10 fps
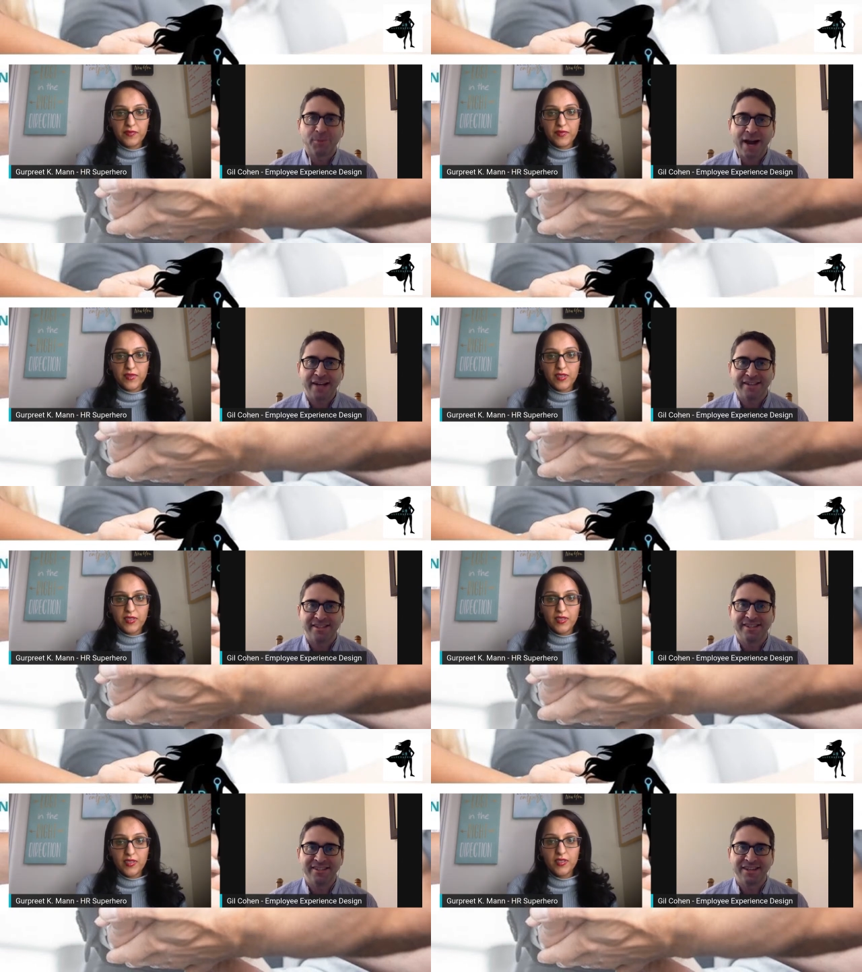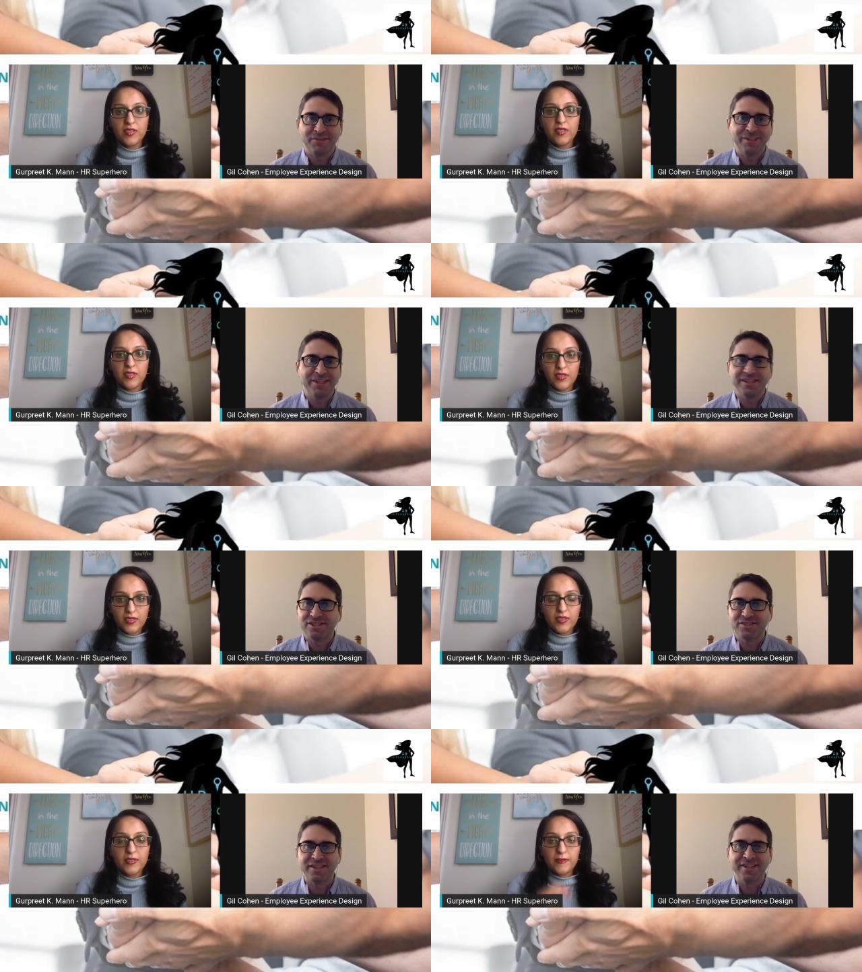Speaker 1: practices that we've
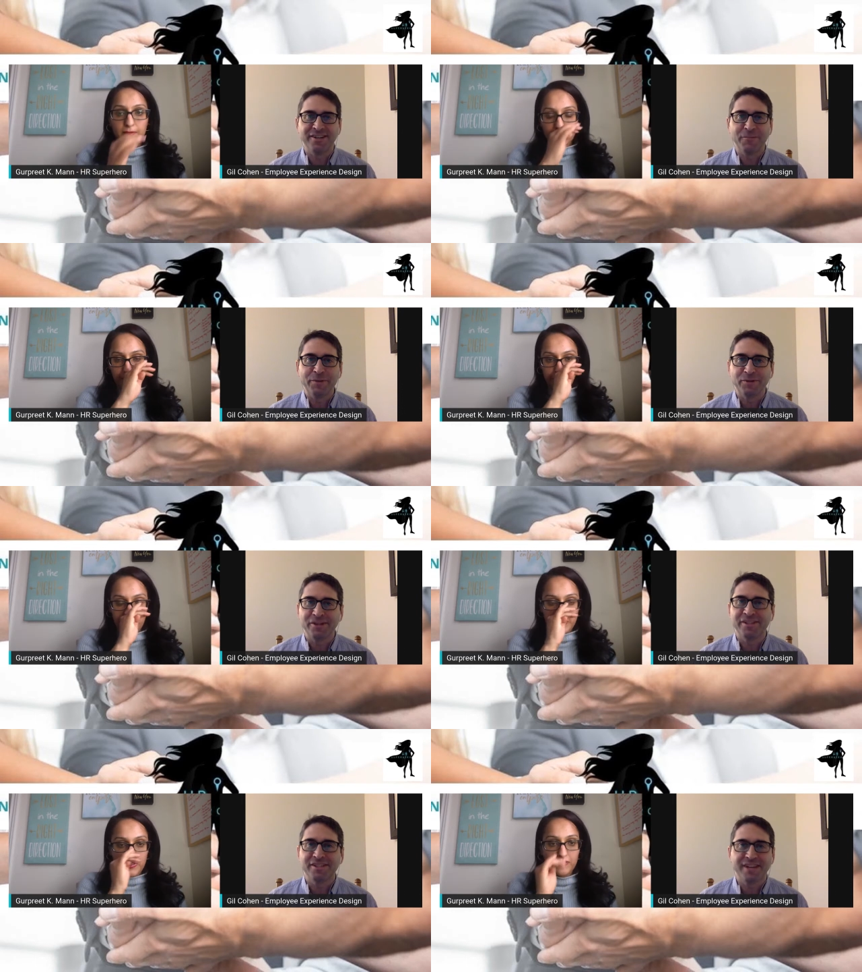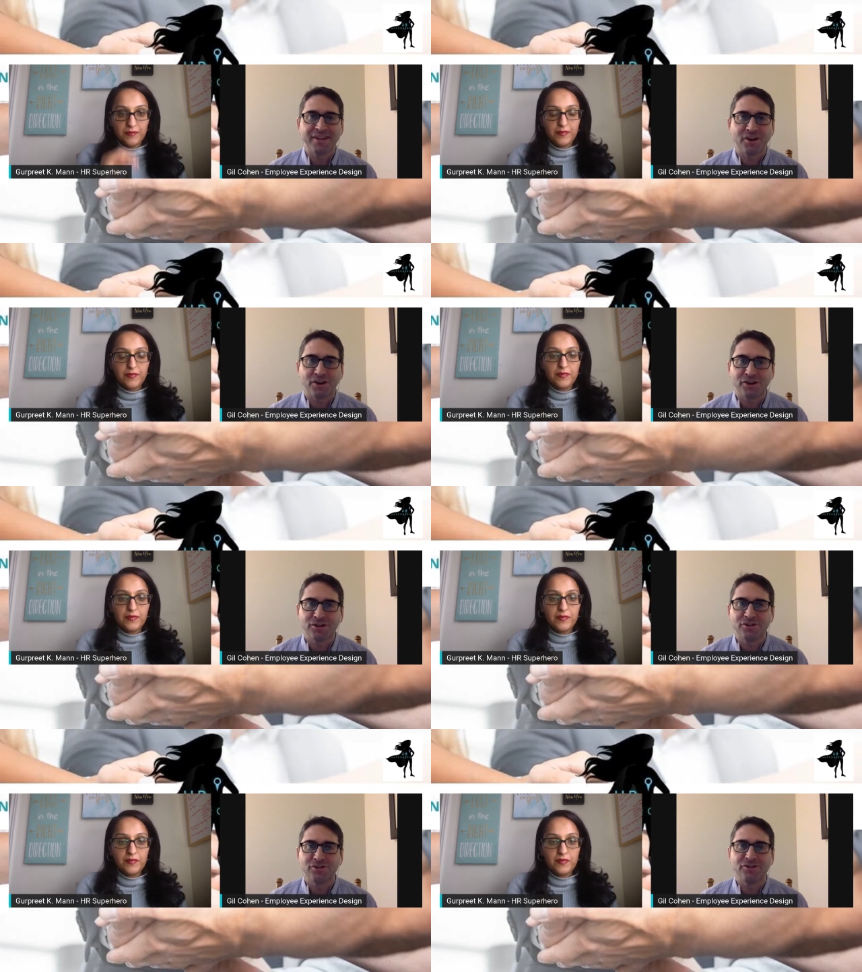seen a million and ten
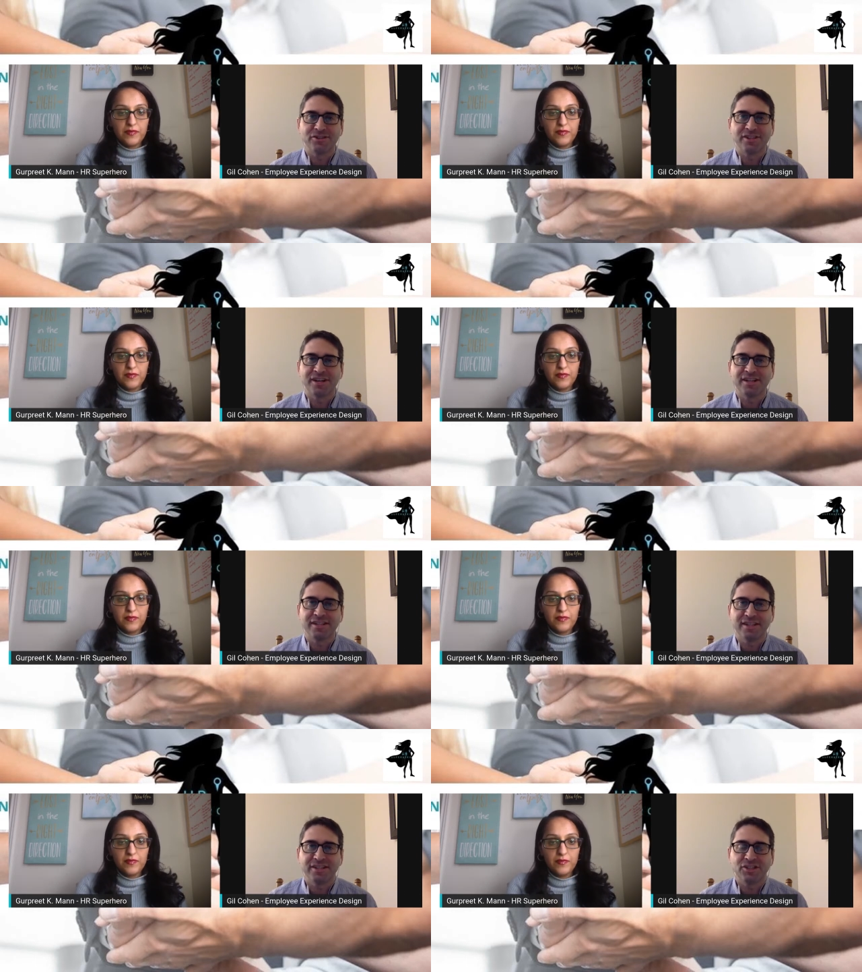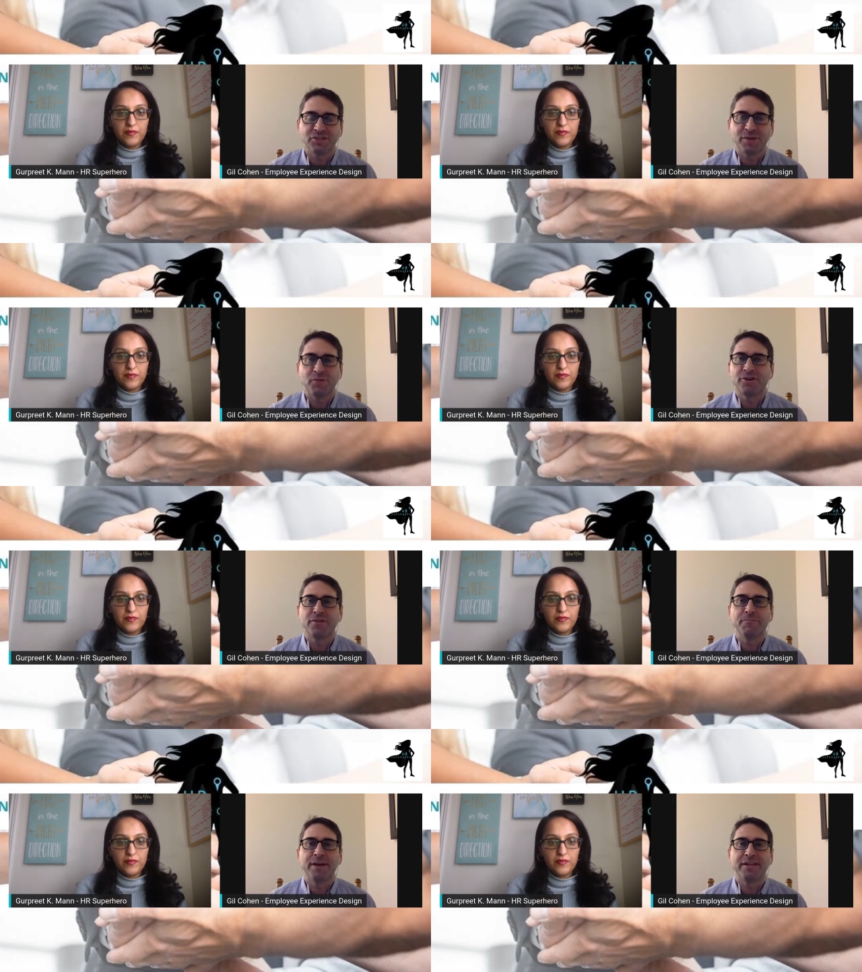articles and ideas about what are the
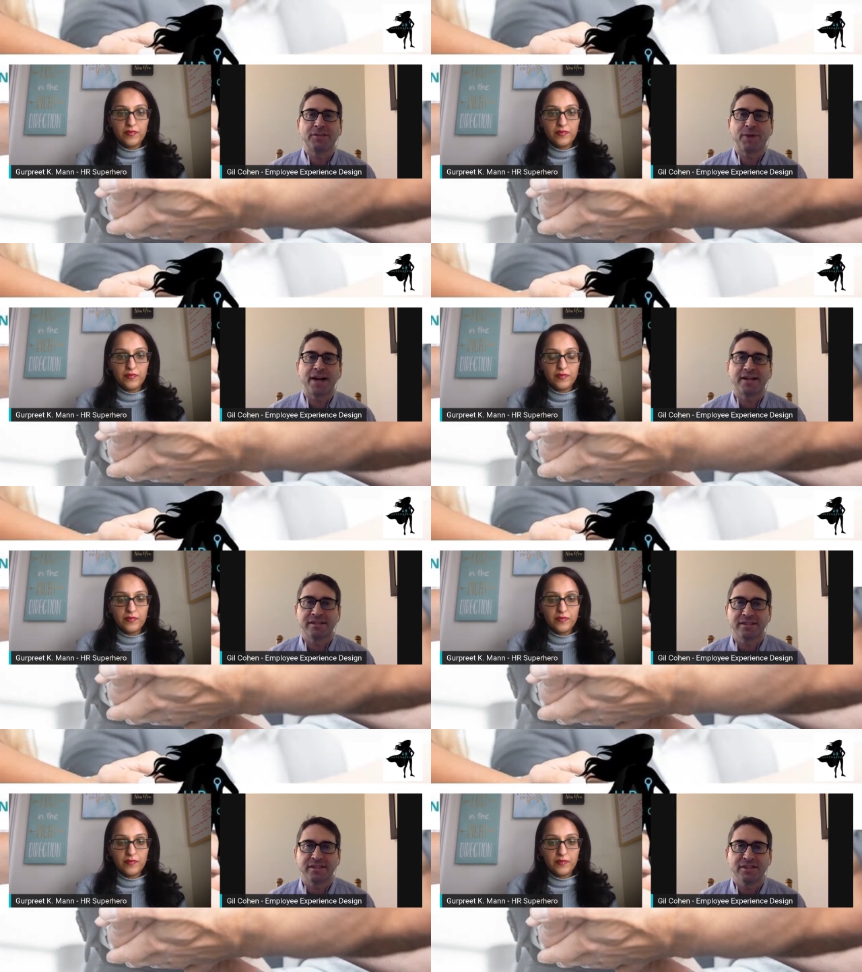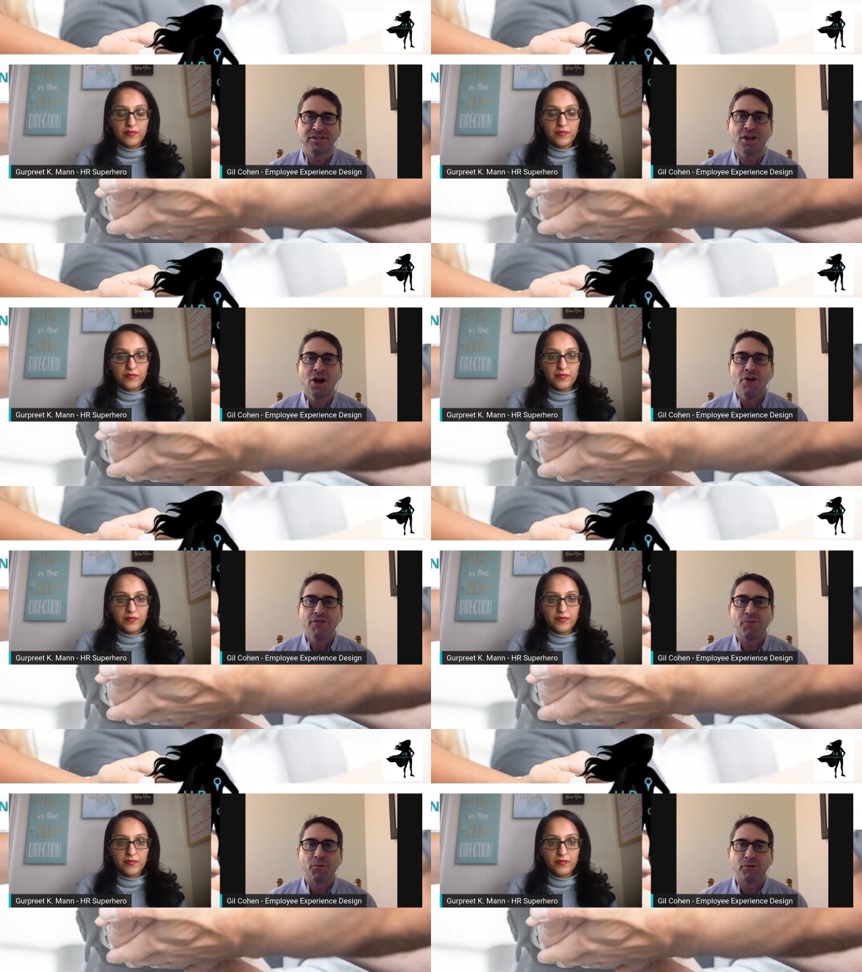best practices
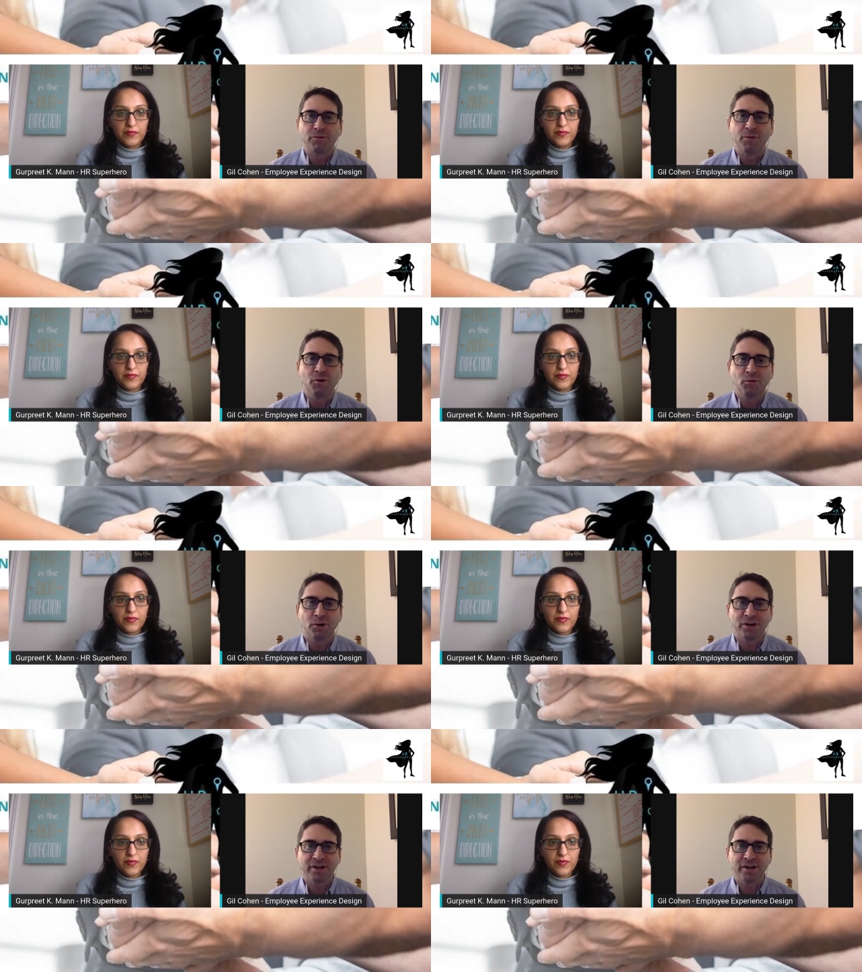for remote work,